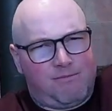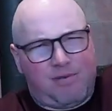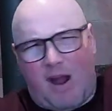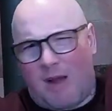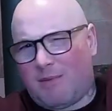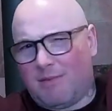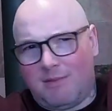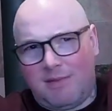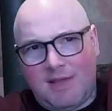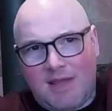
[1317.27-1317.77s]

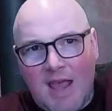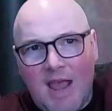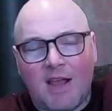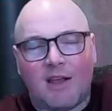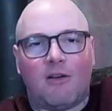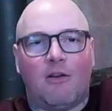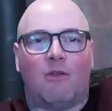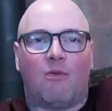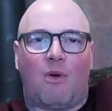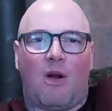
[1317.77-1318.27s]
Probably
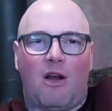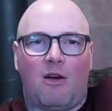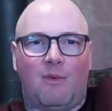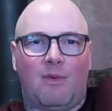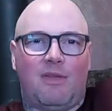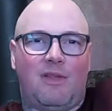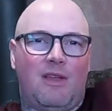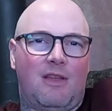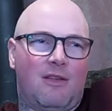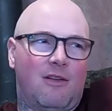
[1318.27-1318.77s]
can't go
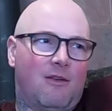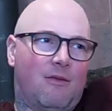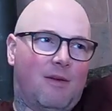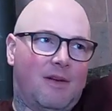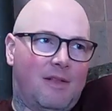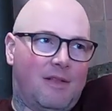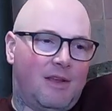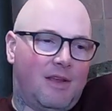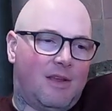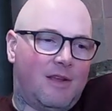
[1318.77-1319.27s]
wrong with either,
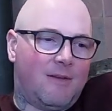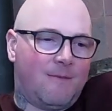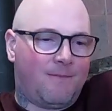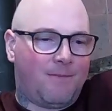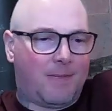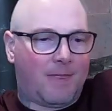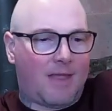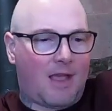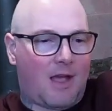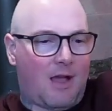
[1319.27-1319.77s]
really.
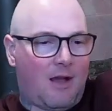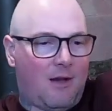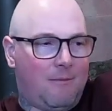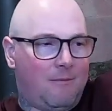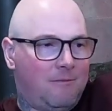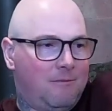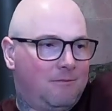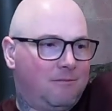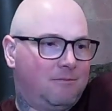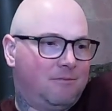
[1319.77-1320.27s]

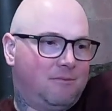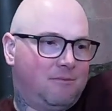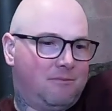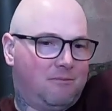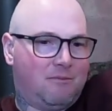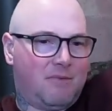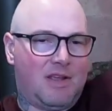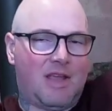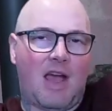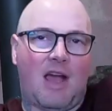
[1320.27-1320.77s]

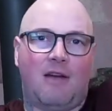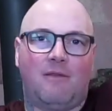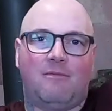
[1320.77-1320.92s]
But